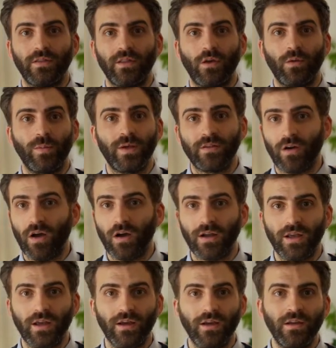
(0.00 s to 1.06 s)
they'll be
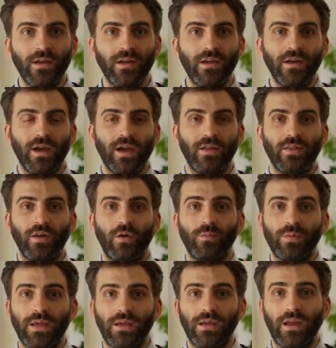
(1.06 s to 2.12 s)
talking, and they'll
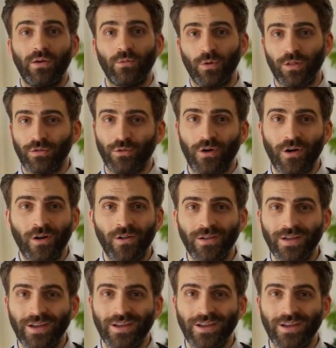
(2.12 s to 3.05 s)
be in withdrawal,